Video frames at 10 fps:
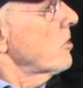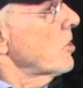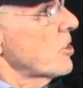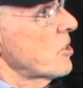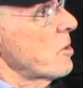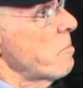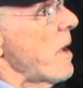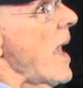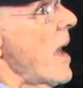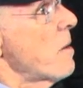just
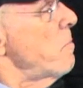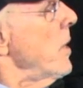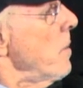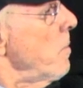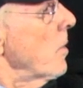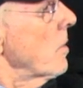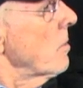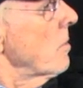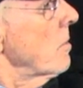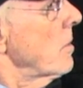bad people.
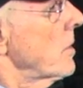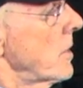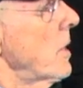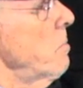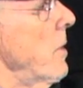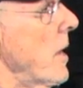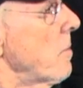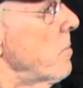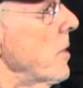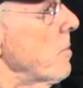Well, they're not
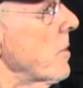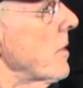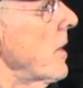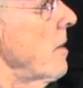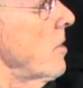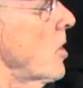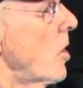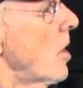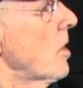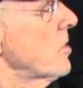bad people. They have a
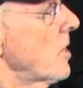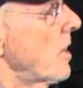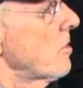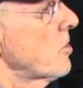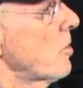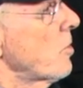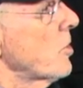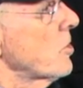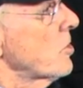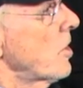cause, they have so
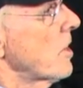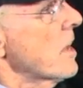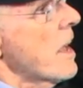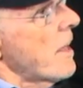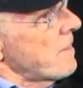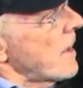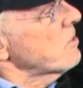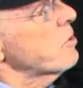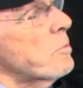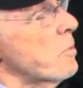forth and so on. And
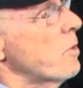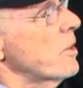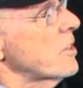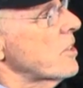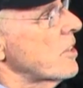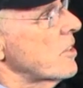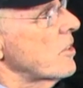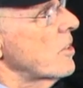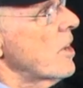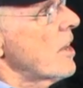that's what movies can
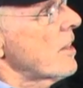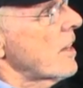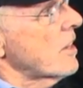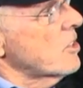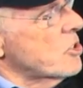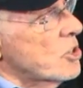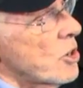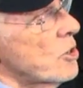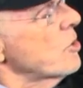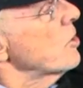do. They can
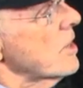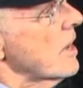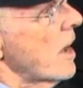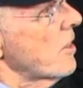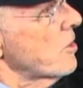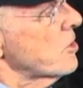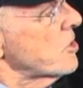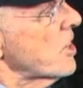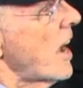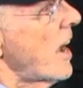show you the other
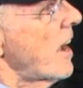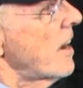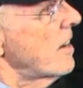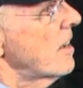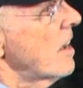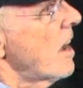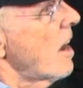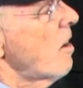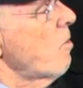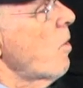side
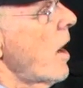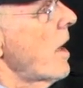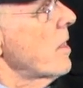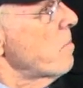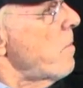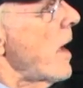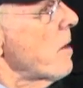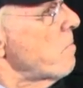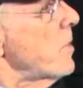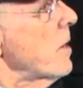of why the
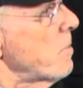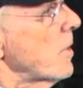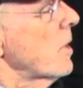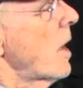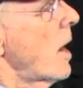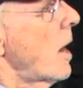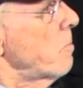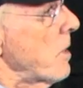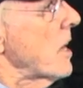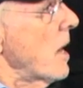bad people
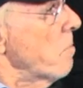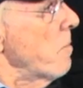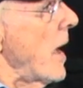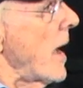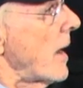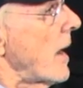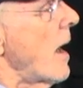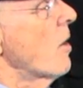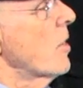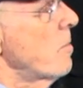become bad,
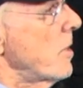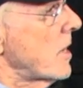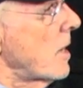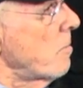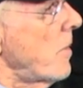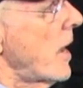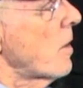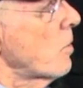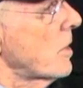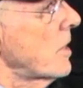how they become
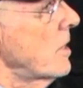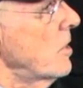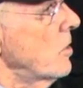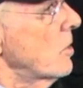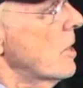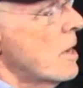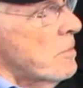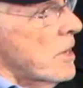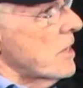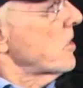bad, what they do.
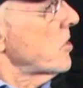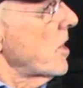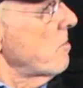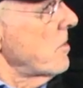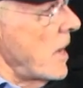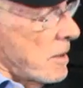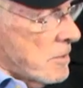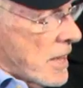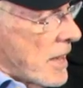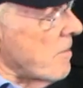But at the same time,
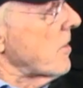they have